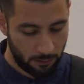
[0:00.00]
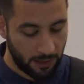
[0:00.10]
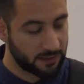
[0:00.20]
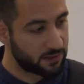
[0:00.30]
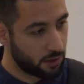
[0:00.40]

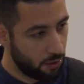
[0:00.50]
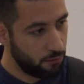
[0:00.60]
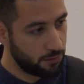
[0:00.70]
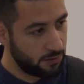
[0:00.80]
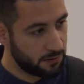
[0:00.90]

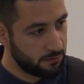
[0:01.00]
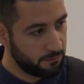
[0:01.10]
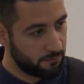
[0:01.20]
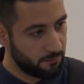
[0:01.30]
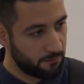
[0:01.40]

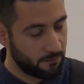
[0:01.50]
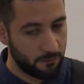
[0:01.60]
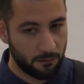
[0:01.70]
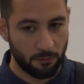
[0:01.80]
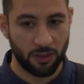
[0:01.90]
Exclusionism,
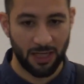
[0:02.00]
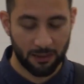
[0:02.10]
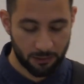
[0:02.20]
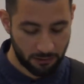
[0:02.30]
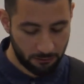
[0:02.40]

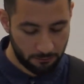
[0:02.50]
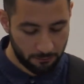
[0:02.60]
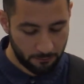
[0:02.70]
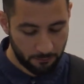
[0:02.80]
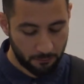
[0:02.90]
rejection
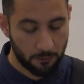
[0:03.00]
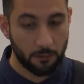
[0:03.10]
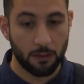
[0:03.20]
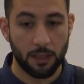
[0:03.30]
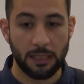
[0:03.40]

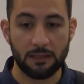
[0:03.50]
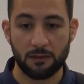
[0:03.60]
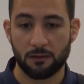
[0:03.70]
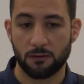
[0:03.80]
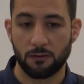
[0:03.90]

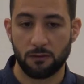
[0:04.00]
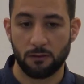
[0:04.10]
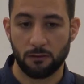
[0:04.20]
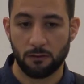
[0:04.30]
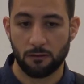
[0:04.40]
is,
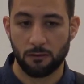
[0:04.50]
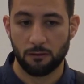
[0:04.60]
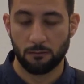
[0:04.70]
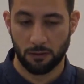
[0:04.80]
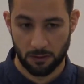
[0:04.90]

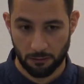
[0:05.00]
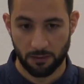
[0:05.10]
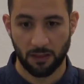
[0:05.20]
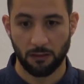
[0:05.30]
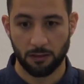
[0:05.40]
which is the
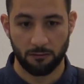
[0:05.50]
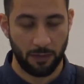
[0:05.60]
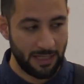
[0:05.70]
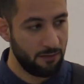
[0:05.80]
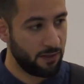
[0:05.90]
result of
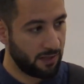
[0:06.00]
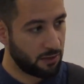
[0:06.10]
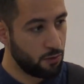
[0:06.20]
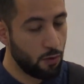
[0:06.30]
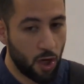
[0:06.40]
believing that
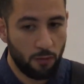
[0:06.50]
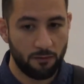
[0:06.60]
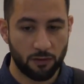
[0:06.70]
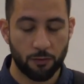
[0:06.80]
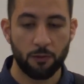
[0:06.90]
you own
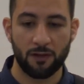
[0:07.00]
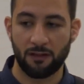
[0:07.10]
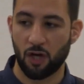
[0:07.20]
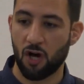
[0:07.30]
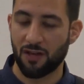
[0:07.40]
the truth
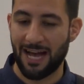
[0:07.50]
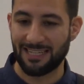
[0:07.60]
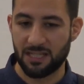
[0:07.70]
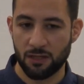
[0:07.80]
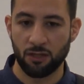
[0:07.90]
and the other
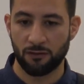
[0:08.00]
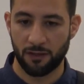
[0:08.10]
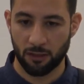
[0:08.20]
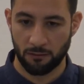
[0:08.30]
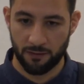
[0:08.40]
has
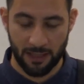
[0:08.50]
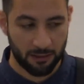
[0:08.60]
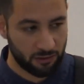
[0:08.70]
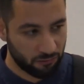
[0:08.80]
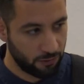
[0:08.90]
nothing of
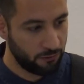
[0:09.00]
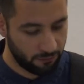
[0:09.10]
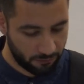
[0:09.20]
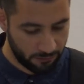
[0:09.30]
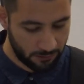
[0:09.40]
that truth.